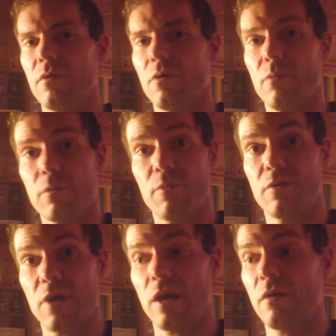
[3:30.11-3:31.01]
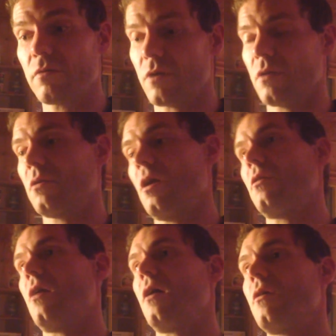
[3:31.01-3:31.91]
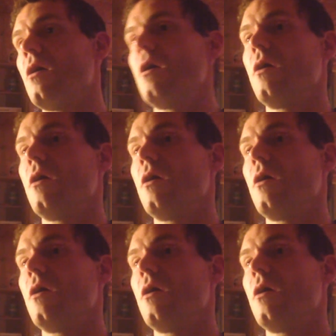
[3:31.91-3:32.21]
with potatoes and get that